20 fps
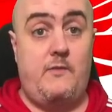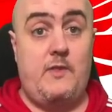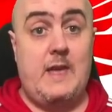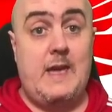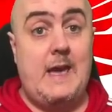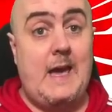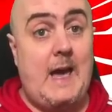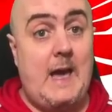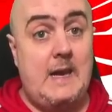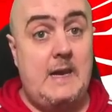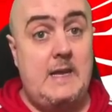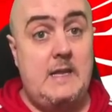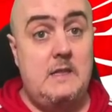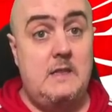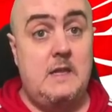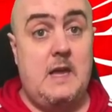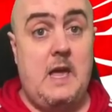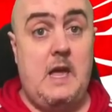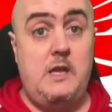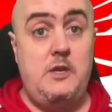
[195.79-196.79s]
If they get any
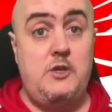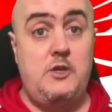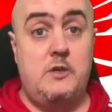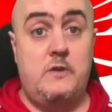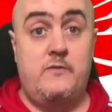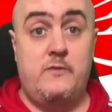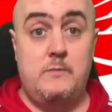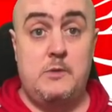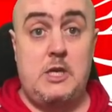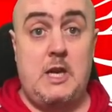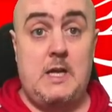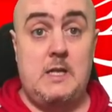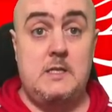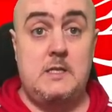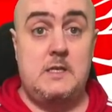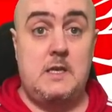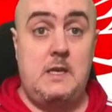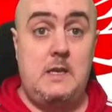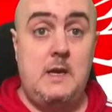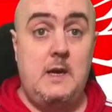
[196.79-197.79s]
indication from
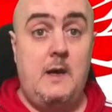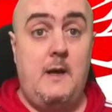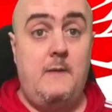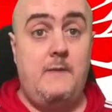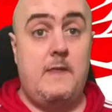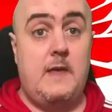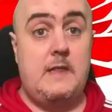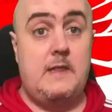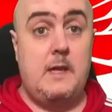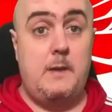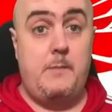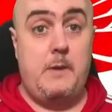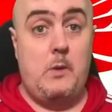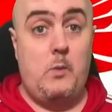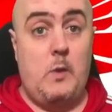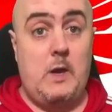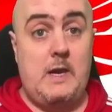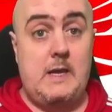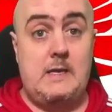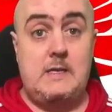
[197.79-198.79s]
Chelsea that they'd be
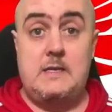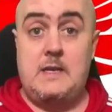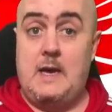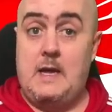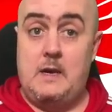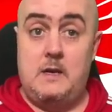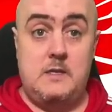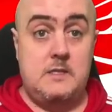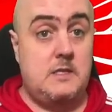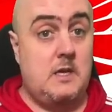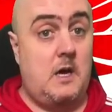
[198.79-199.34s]
willing sellers,